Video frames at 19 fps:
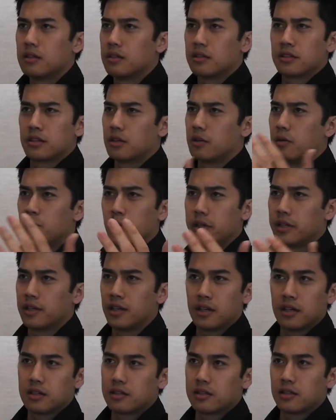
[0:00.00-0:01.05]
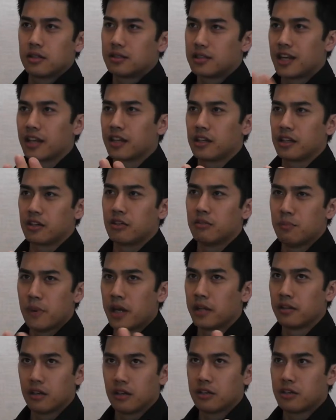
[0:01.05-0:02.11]
So with the statistical
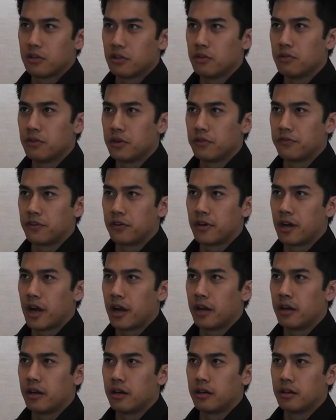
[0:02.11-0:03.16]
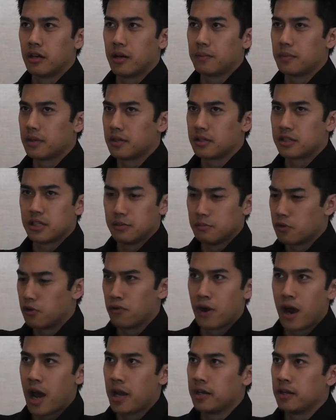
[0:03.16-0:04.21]
method do you refer, I heard of simple
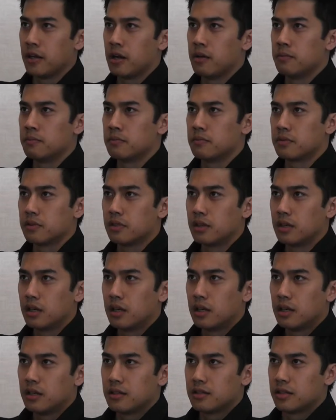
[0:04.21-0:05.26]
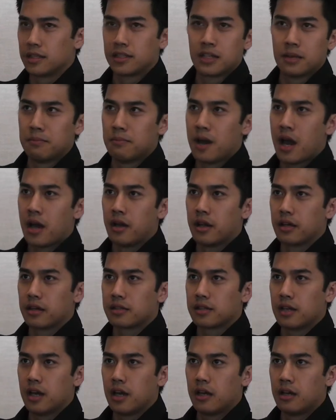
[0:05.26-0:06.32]
randoms,
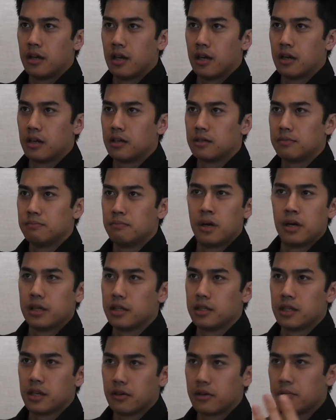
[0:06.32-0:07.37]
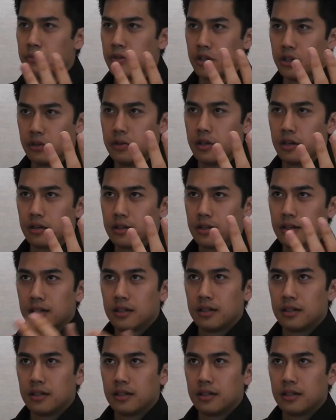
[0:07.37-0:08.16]
systematics, and monitoring unit.